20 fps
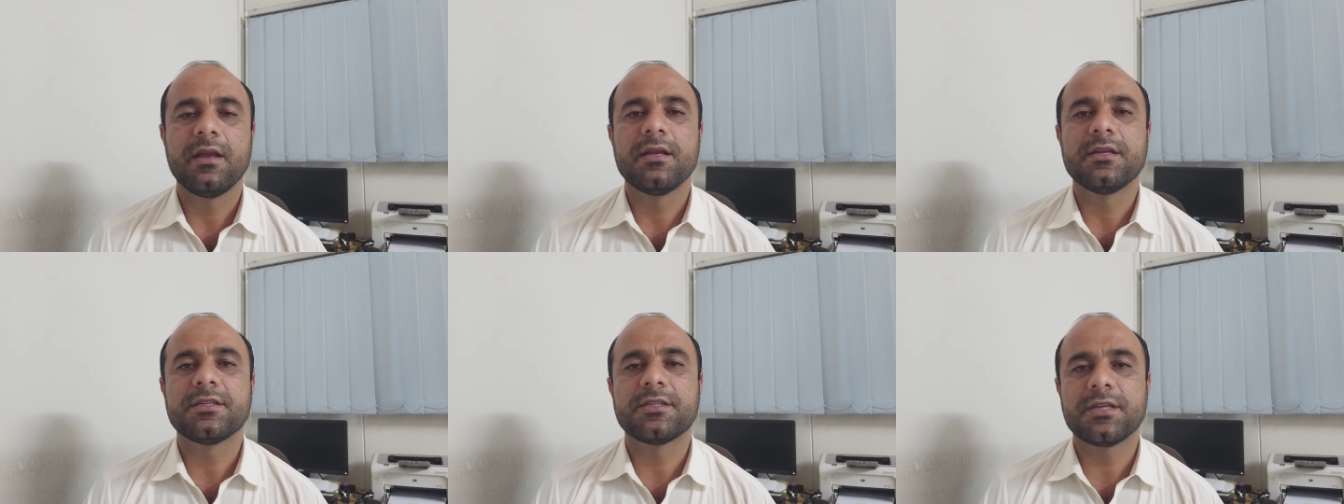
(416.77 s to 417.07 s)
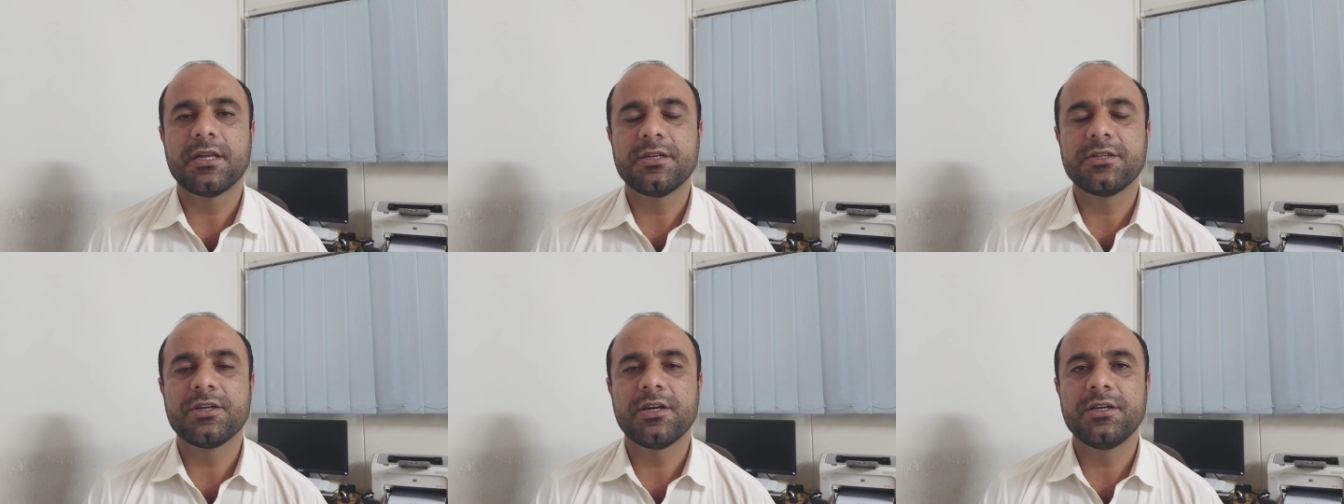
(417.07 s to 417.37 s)

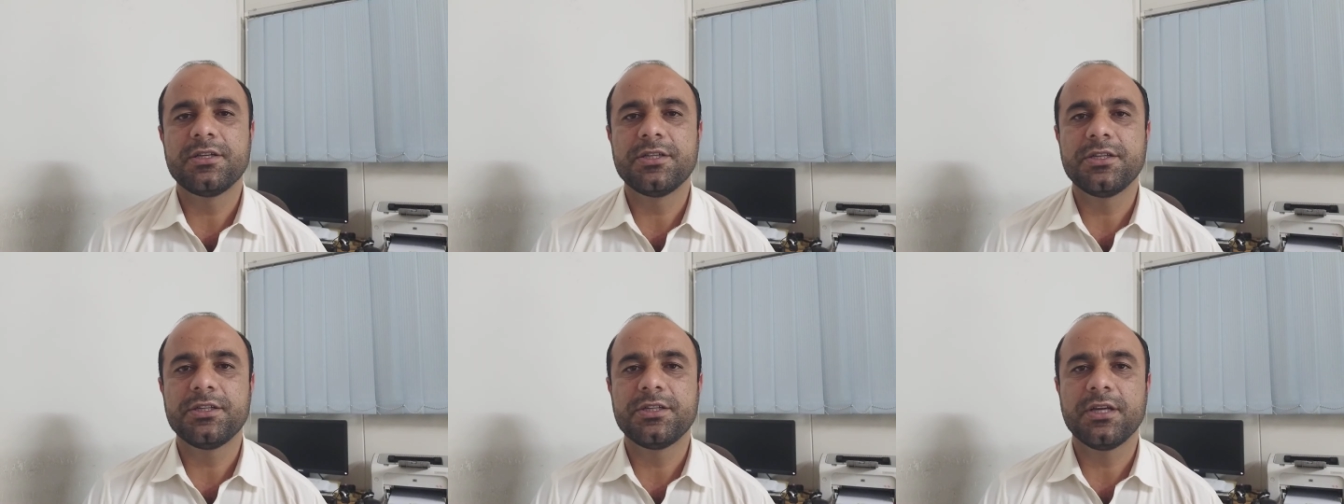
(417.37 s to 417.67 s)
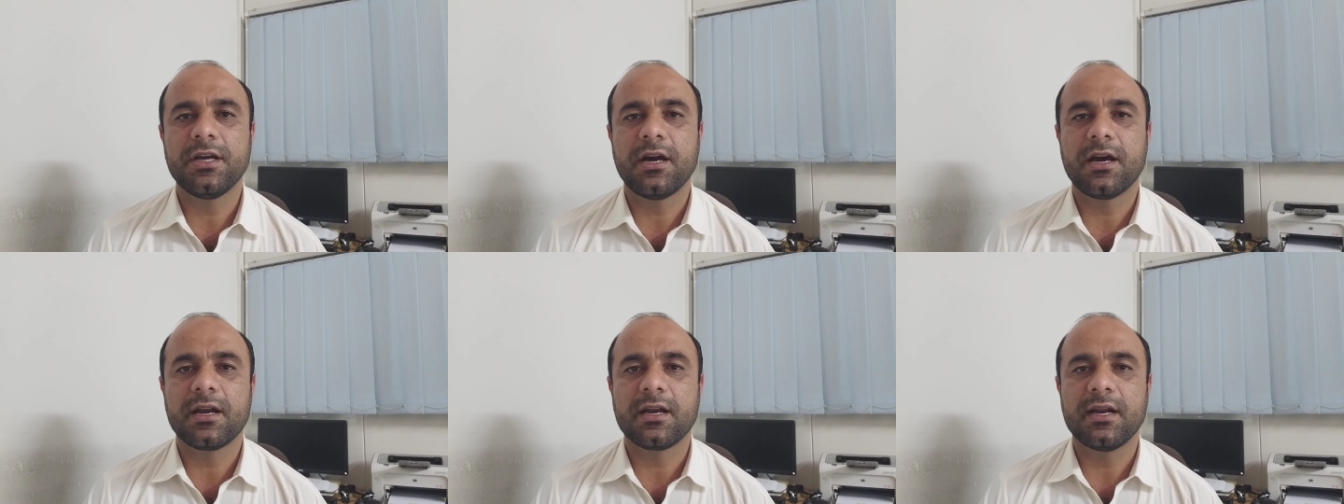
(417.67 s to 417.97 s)
Central
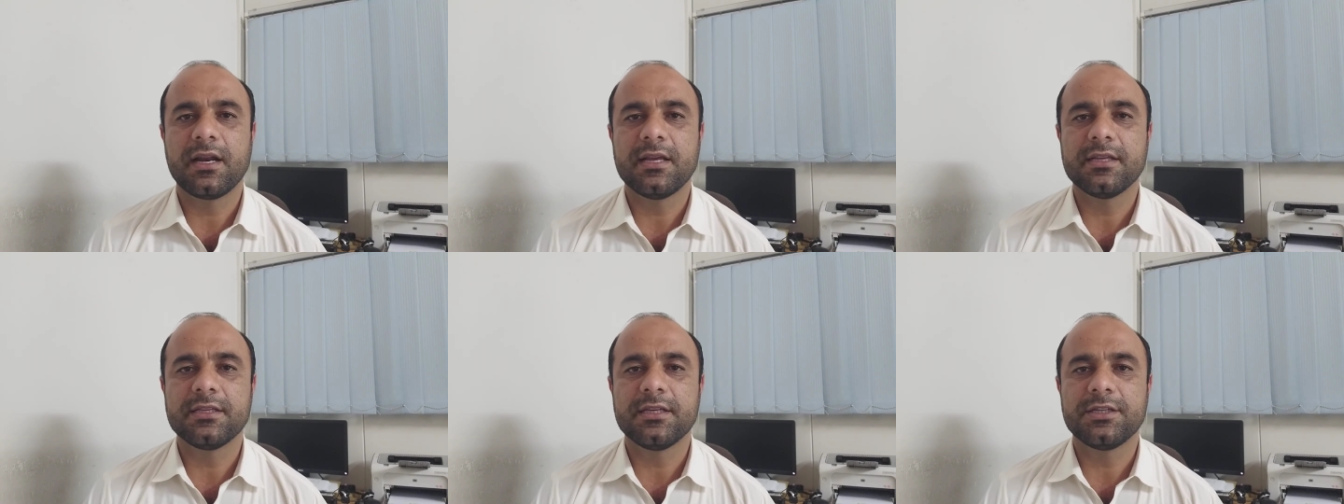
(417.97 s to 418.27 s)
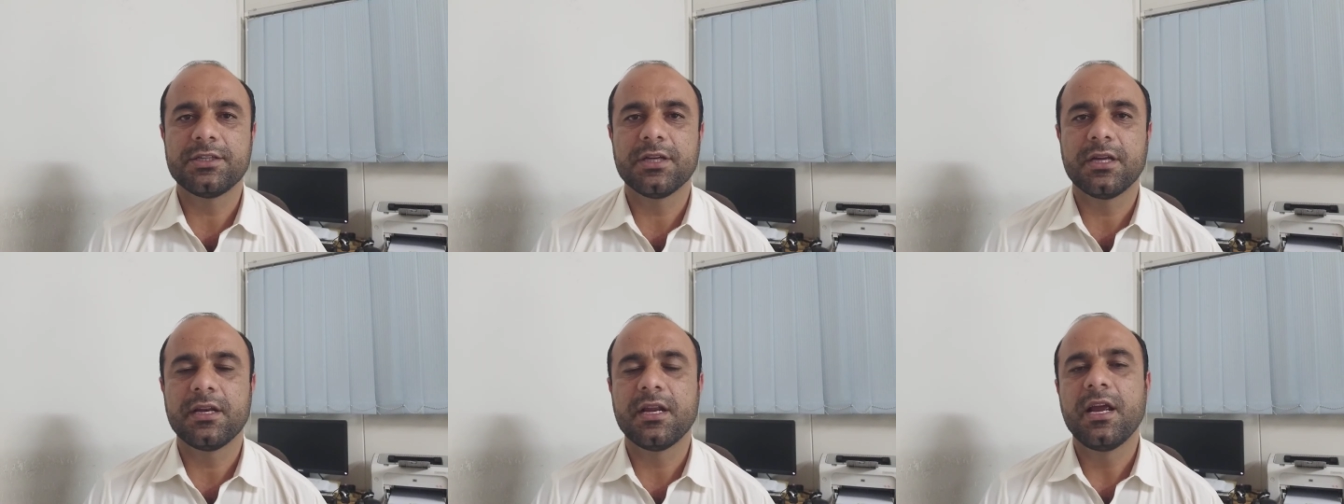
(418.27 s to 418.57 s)
Treaty
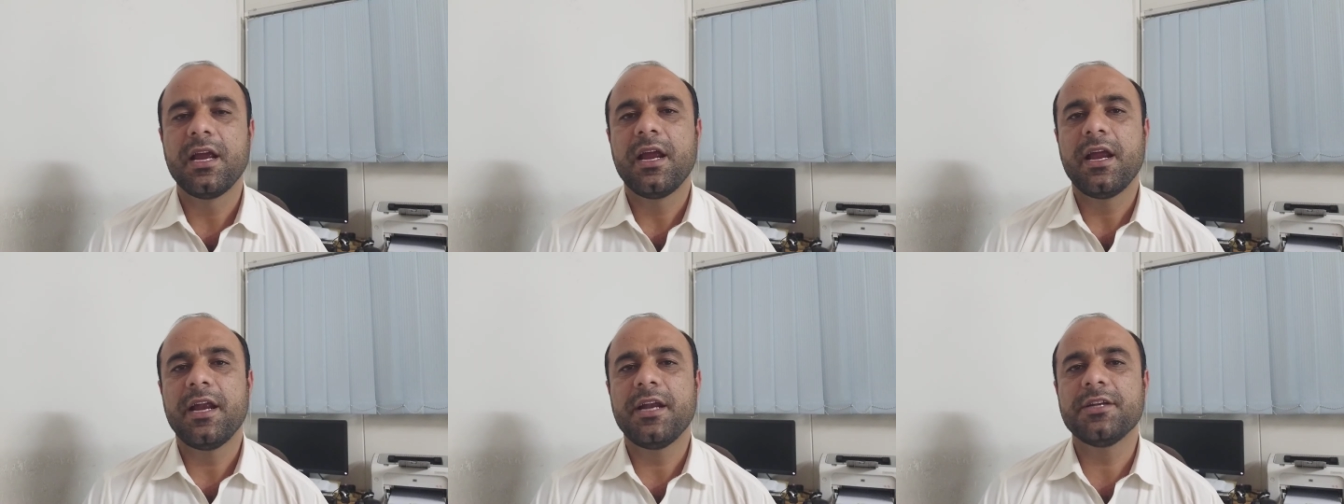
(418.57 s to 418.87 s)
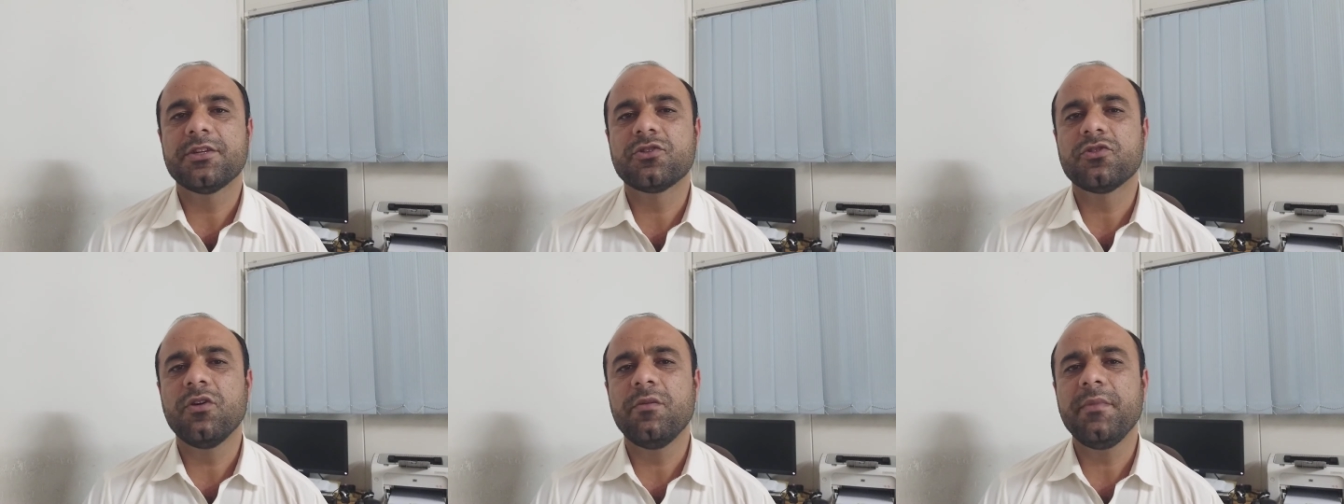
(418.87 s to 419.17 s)
Organization
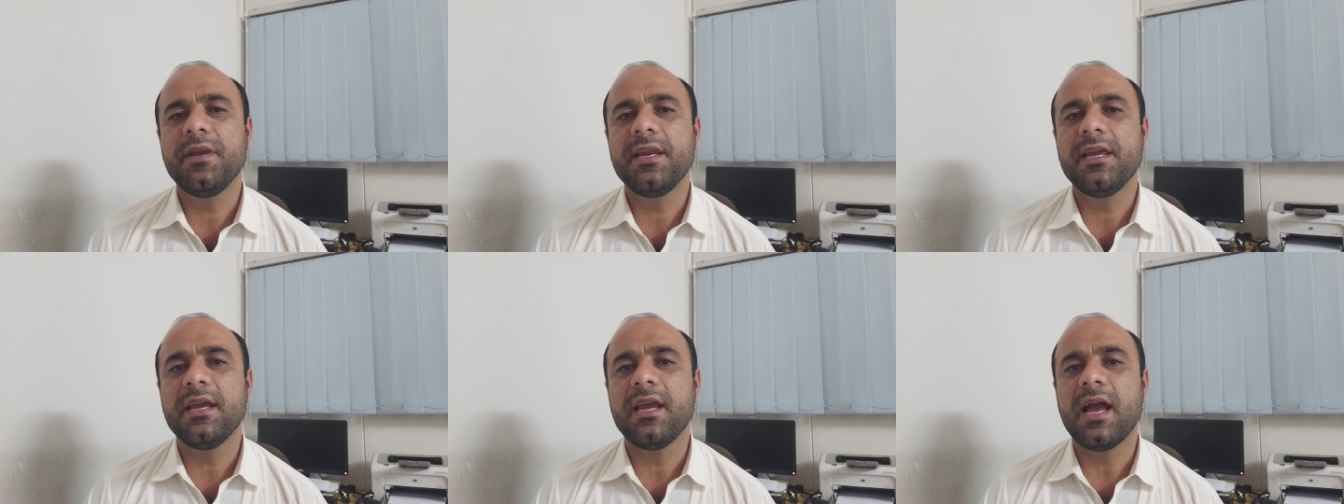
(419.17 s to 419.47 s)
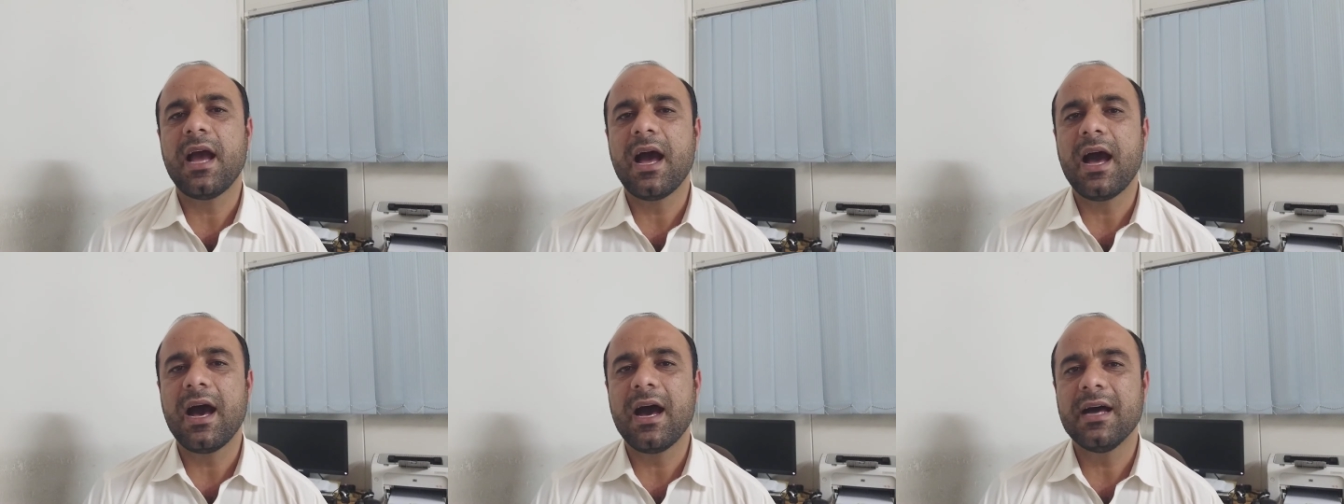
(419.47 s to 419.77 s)
and so
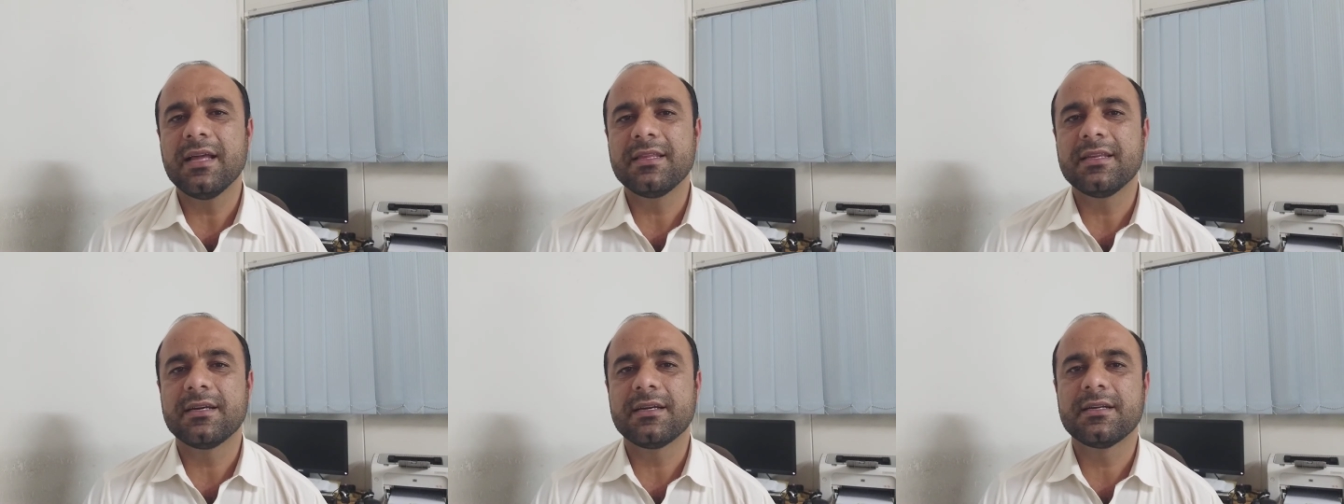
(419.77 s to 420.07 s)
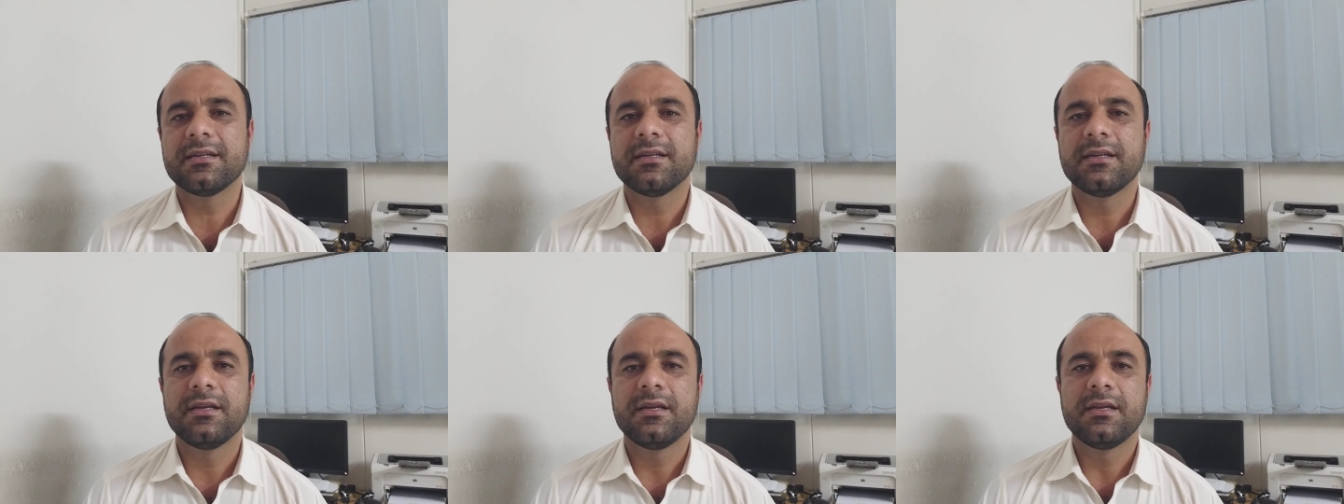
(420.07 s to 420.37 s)
many
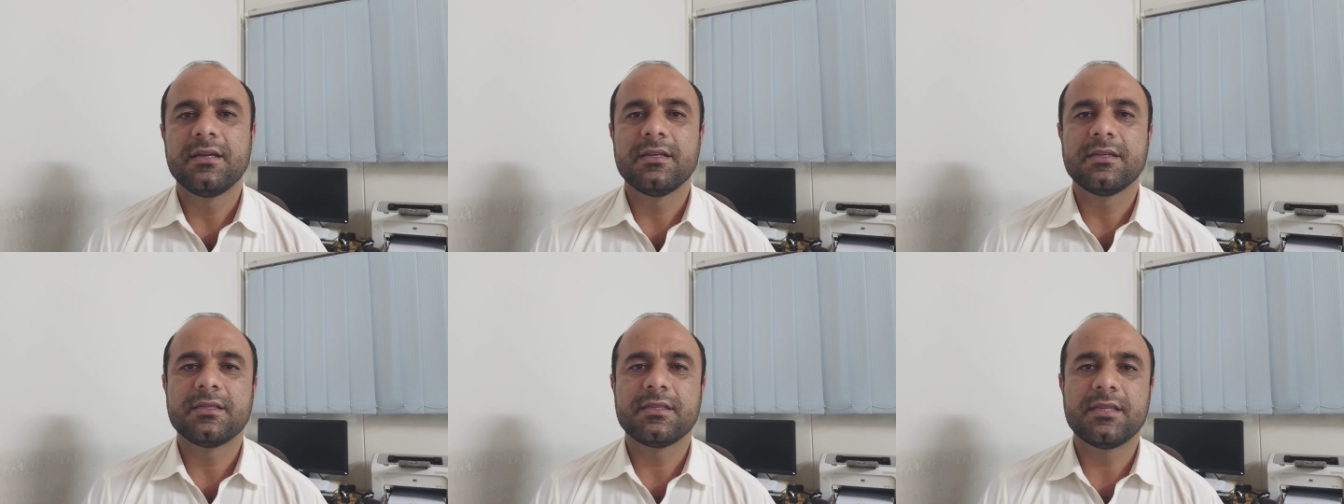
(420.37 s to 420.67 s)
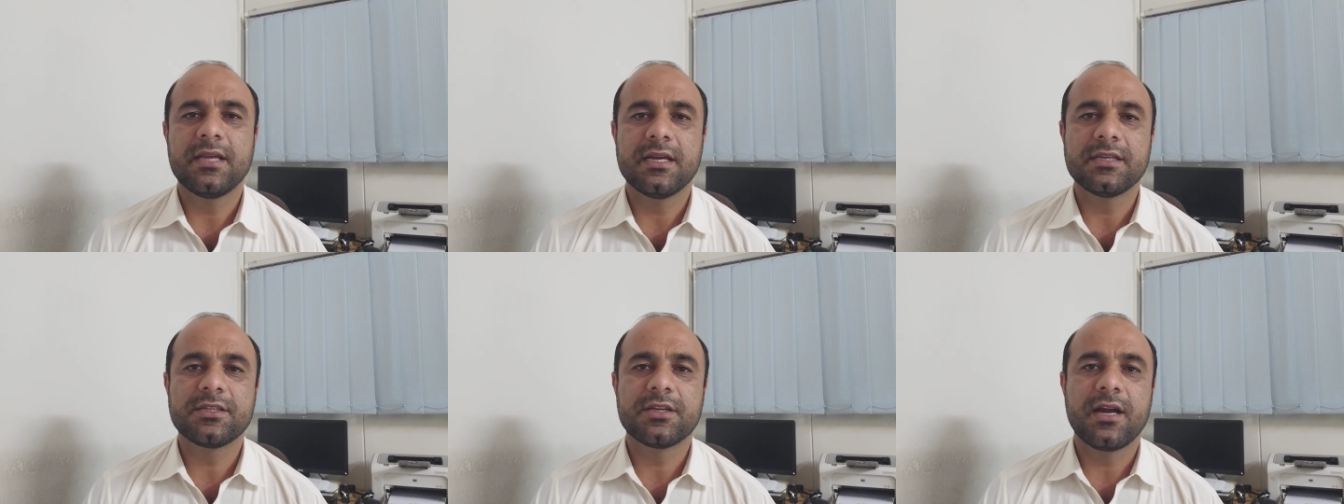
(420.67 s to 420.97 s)
other
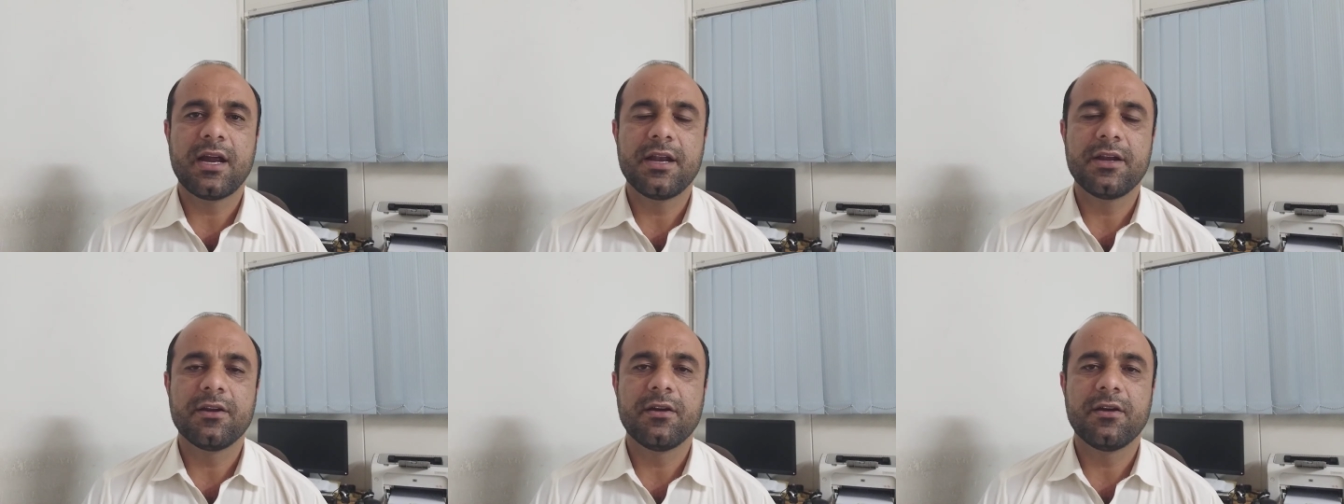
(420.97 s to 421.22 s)
such kind